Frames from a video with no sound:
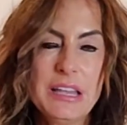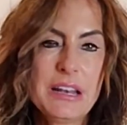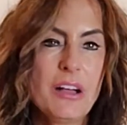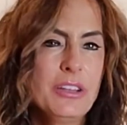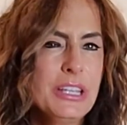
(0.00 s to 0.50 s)

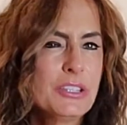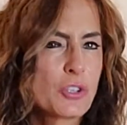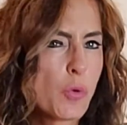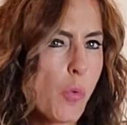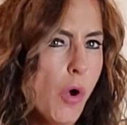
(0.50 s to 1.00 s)
and I'll eat
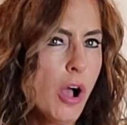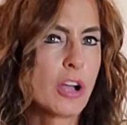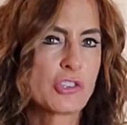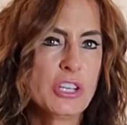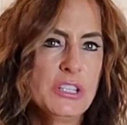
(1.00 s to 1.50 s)

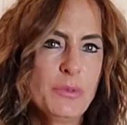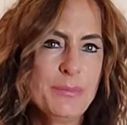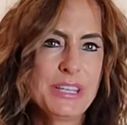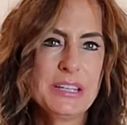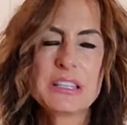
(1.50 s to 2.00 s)
squash and
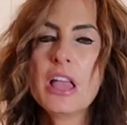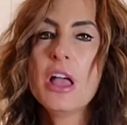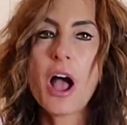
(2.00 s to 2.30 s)
sweet potatoes.